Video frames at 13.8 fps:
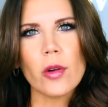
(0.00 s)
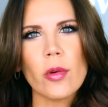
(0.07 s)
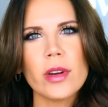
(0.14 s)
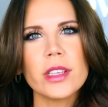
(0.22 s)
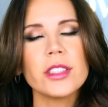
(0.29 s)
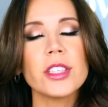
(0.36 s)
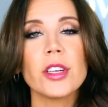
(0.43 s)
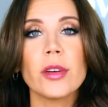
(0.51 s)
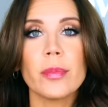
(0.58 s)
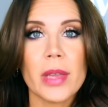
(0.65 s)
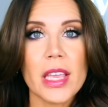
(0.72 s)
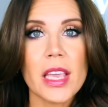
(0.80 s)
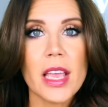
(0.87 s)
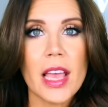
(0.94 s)
According to your
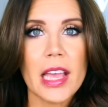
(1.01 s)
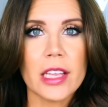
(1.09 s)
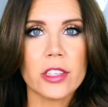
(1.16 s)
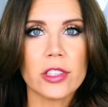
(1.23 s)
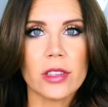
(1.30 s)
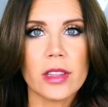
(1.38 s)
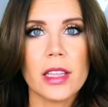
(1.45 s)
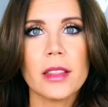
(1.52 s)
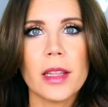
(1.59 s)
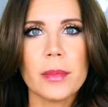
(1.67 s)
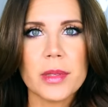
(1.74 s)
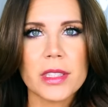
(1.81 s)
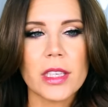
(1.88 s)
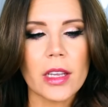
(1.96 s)
pH, the
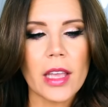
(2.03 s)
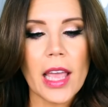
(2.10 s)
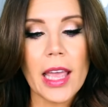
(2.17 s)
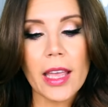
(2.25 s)
lipstick